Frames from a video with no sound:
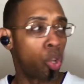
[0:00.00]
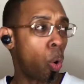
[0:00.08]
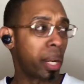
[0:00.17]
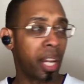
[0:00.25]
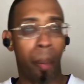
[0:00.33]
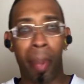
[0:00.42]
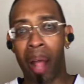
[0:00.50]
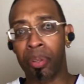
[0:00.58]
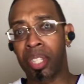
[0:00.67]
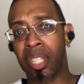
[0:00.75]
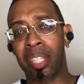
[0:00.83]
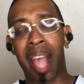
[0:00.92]
talking
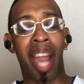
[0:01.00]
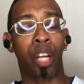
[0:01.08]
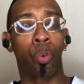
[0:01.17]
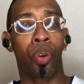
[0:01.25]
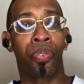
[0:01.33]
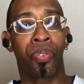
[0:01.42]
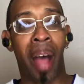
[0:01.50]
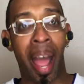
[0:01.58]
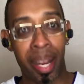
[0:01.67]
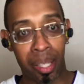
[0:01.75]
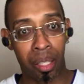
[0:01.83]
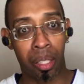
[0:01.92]
about
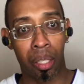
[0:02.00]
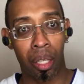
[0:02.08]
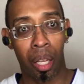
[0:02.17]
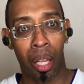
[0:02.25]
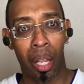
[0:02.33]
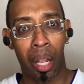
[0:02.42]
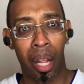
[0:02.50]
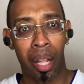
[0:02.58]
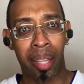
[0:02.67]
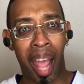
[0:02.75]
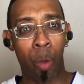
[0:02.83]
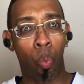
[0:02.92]
sacrifice,
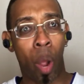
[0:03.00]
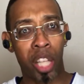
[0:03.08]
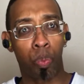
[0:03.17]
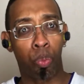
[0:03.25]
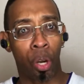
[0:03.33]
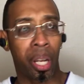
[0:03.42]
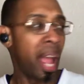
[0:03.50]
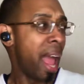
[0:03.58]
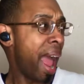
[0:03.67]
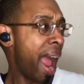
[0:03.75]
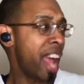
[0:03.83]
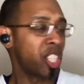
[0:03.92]
that Westbrook
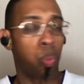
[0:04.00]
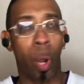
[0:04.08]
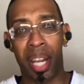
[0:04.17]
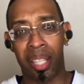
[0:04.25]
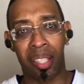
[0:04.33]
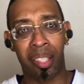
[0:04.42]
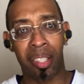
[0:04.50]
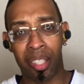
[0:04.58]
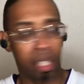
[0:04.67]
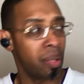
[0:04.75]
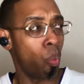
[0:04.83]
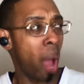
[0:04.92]
has what
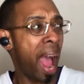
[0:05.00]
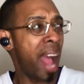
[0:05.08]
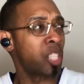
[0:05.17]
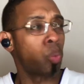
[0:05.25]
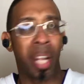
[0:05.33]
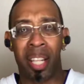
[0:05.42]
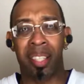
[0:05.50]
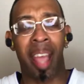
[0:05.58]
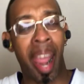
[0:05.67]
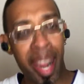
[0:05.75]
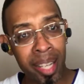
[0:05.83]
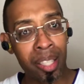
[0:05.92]
it
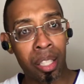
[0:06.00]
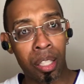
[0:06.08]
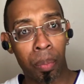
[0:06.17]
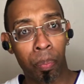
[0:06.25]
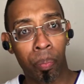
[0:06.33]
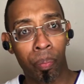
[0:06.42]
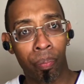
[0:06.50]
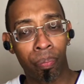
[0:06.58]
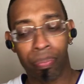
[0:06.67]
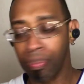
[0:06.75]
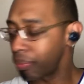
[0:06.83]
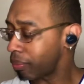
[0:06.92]
takes.
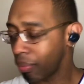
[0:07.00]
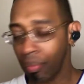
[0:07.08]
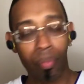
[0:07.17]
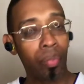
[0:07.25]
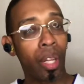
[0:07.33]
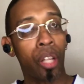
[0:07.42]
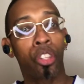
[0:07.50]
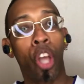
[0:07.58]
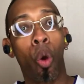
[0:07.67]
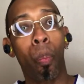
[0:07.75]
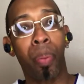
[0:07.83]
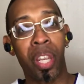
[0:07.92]

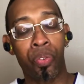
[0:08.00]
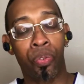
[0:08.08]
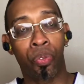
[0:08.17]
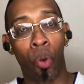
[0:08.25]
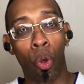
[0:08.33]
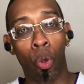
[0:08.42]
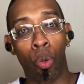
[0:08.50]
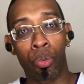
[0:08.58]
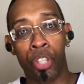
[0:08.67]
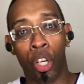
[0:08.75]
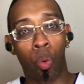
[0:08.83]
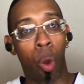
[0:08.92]
Don't be fooled.
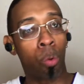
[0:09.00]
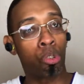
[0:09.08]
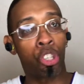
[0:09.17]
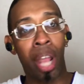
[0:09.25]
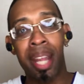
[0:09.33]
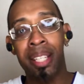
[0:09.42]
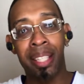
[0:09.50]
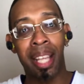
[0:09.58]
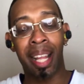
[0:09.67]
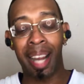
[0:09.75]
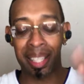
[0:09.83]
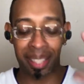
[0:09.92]
To quote Jay-Z,
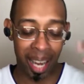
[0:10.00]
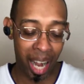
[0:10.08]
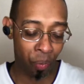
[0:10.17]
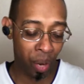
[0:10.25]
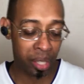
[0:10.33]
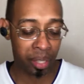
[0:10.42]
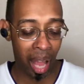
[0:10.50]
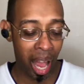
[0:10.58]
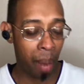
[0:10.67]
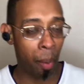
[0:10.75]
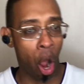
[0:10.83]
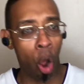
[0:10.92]
like I say every
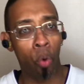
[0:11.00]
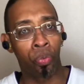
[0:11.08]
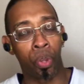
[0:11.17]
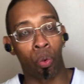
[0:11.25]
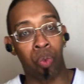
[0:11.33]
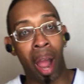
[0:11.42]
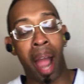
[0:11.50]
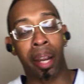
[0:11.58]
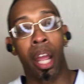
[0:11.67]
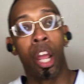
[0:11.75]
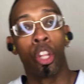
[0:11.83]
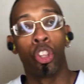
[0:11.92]
time, Hove, The Rock,
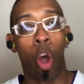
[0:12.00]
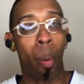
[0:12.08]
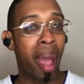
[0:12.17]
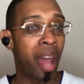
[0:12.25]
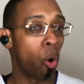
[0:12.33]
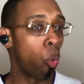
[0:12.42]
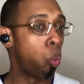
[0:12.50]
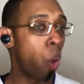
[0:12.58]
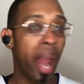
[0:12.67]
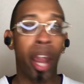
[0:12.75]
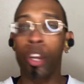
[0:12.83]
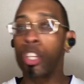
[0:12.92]
no matter
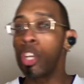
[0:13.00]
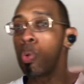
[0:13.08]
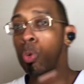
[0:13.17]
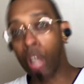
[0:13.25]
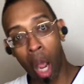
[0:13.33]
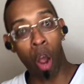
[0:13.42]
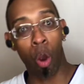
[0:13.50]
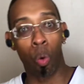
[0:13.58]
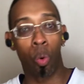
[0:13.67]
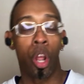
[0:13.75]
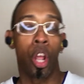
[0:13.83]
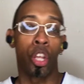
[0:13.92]
where you
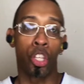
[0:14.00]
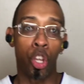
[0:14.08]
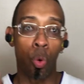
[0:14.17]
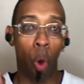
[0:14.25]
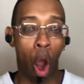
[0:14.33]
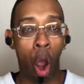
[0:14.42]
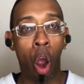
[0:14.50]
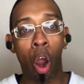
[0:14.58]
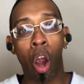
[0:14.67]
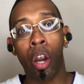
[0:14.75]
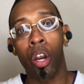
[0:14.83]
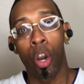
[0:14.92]
go, you
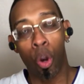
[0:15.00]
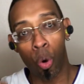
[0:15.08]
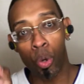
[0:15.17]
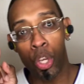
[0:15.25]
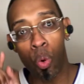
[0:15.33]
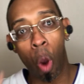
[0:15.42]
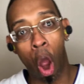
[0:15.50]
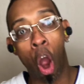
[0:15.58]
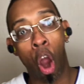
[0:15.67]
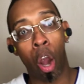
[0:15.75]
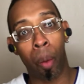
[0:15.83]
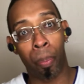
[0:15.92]
are who you
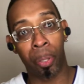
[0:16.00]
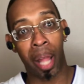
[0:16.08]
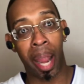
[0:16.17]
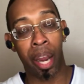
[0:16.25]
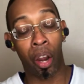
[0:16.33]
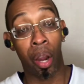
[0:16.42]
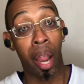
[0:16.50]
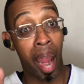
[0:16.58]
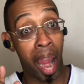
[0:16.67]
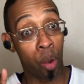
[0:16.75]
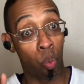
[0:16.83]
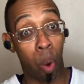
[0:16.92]
are, player.
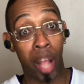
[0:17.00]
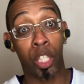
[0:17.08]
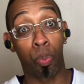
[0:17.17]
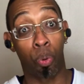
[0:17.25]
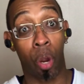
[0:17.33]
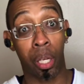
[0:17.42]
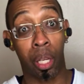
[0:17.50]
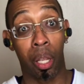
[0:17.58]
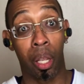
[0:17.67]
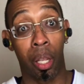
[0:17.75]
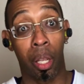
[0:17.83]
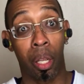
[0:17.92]
And Westbrook,
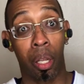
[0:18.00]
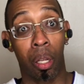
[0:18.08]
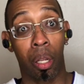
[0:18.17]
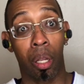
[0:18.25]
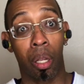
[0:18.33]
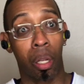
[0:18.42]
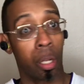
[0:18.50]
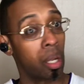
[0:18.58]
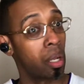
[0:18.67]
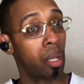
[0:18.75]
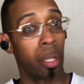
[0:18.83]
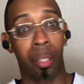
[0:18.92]

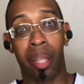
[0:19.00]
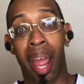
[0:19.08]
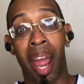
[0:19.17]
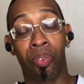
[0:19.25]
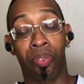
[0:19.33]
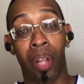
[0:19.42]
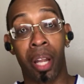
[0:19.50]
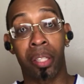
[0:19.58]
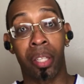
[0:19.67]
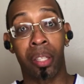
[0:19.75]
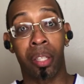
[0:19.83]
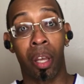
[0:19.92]
the
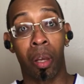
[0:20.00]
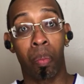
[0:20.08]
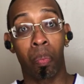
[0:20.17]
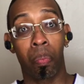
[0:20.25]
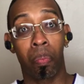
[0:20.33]
athleticism,